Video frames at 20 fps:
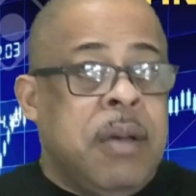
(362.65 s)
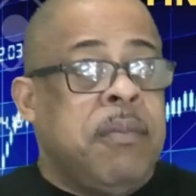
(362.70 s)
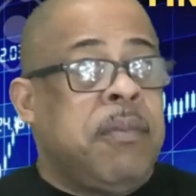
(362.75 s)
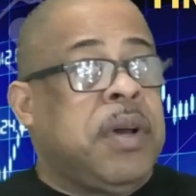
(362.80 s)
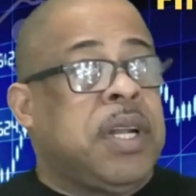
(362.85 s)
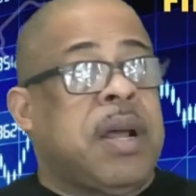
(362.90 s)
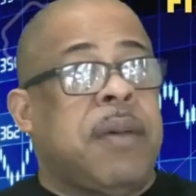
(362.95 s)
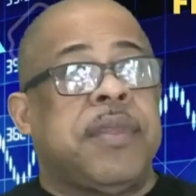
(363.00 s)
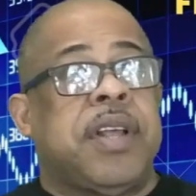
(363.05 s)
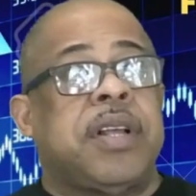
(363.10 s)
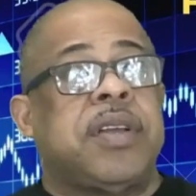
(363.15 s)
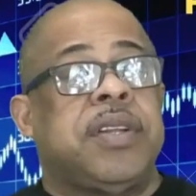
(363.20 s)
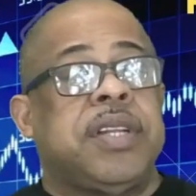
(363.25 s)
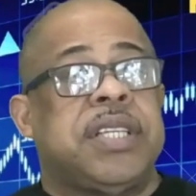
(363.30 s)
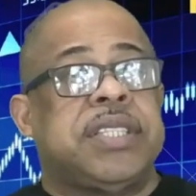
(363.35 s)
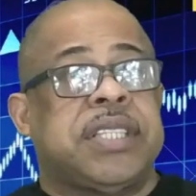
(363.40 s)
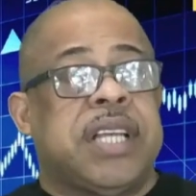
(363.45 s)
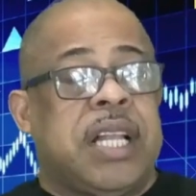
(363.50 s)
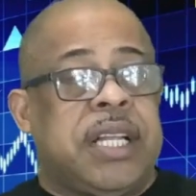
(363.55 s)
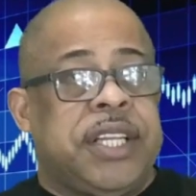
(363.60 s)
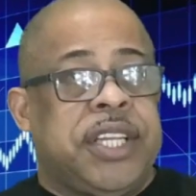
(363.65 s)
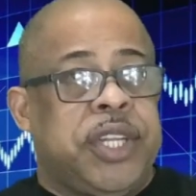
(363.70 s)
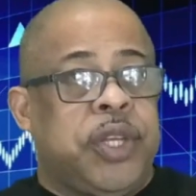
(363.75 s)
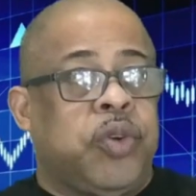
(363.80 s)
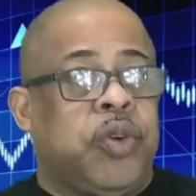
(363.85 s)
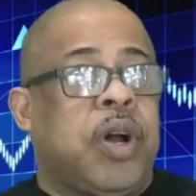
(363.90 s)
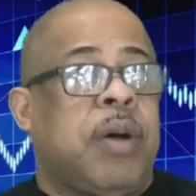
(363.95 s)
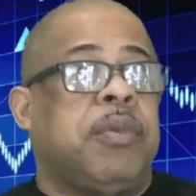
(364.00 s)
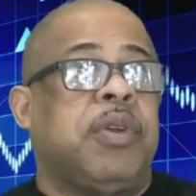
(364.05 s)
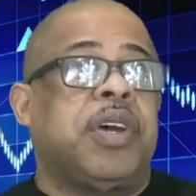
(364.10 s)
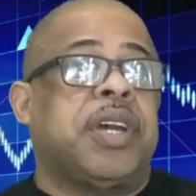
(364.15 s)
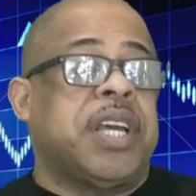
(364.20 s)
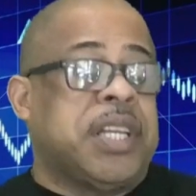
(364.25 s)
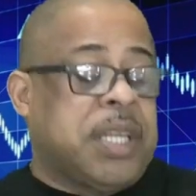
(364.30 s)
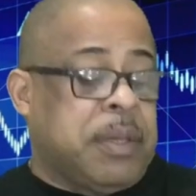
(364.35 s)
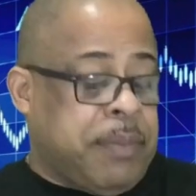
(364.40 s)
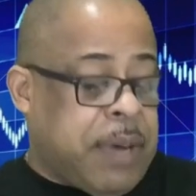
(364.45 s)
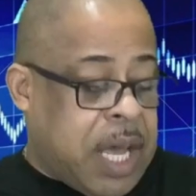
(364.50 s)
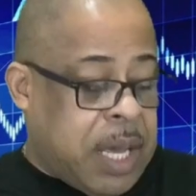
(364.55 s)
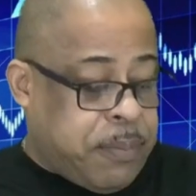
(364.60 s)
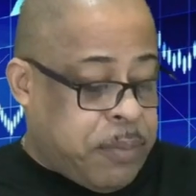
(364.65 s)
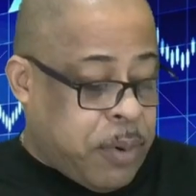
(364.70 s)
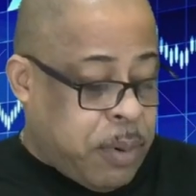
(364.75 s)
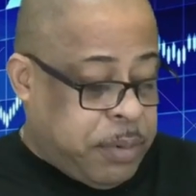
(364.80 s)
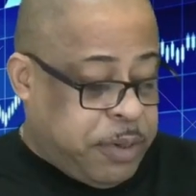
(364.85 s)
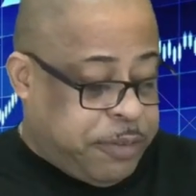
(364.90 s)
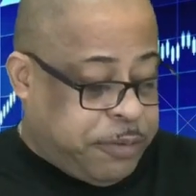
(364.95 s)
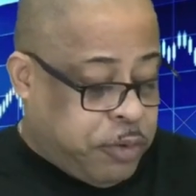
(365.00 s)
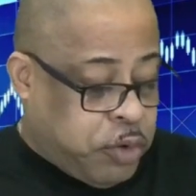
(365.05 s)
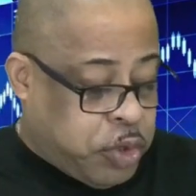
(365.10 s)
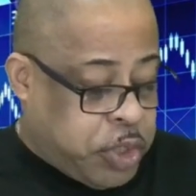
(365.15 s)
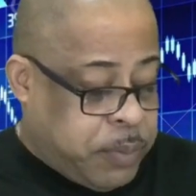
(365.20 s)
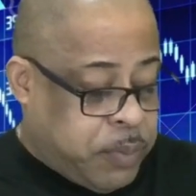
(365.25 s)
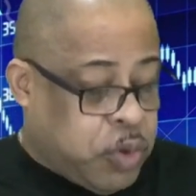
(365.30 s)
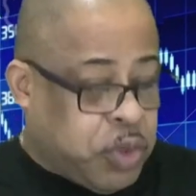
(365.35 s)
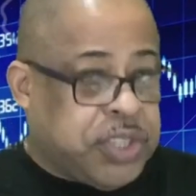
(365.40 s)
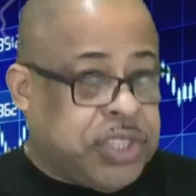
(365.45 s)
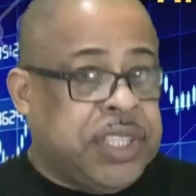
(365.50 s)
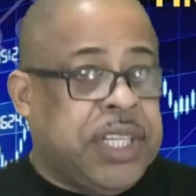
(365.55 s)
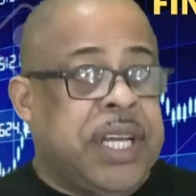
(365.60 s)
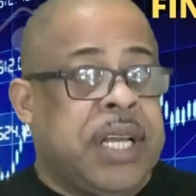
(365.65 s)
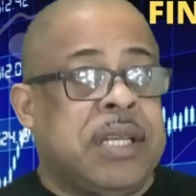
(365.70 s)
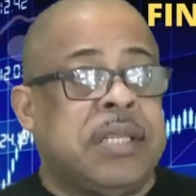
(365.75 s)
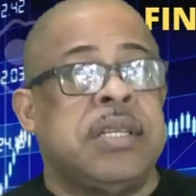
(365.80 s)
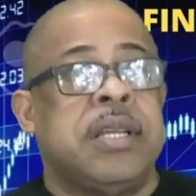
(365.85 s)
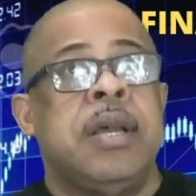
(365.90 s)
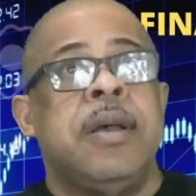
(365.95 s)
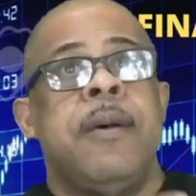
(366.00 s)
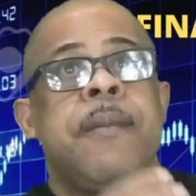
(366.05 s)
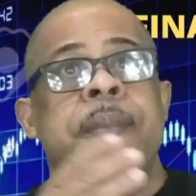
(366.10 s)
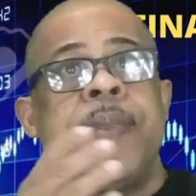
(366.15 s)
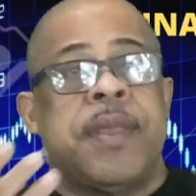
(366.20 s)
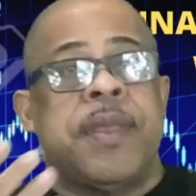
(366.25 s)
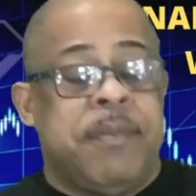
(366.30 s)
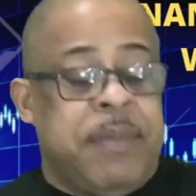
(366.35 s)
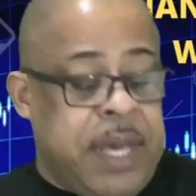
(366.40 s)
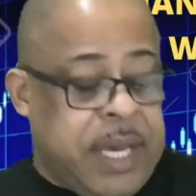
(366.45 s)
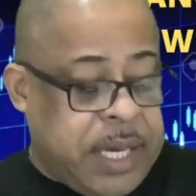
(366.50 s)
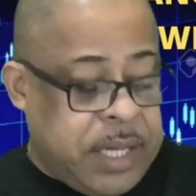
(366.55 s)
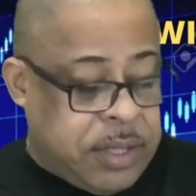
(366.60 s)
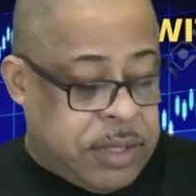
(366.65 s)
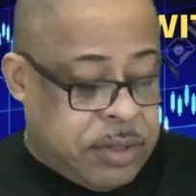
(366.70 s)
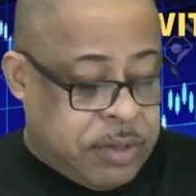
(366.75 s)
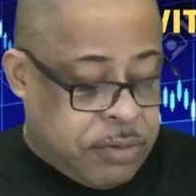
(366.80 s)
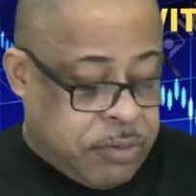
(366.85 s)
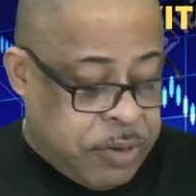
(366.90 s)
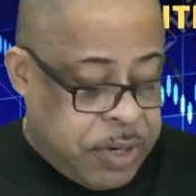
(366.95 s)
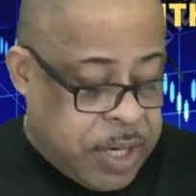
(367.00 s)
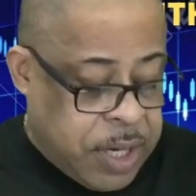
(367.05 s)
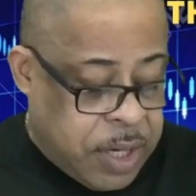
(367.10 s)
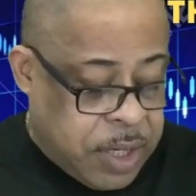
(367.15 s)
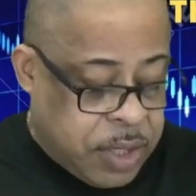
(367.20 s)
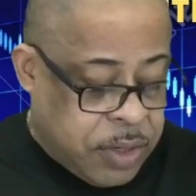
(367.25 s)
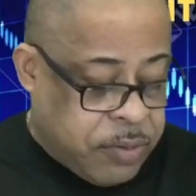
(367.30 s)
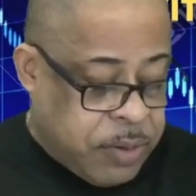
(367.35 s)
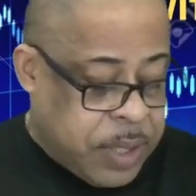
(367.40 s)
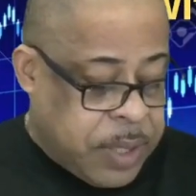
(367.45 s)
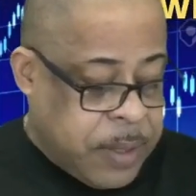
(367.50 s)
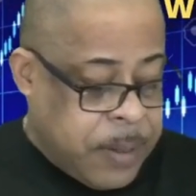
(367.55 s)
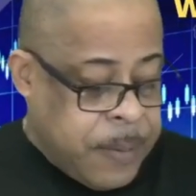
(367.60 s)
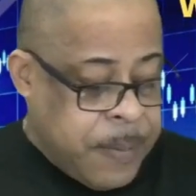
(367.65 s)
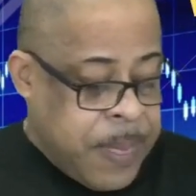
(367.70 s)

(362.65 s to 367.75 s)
But I'm not going to sell NIO. I'm looking to buy probably 40 more shares to make it 300.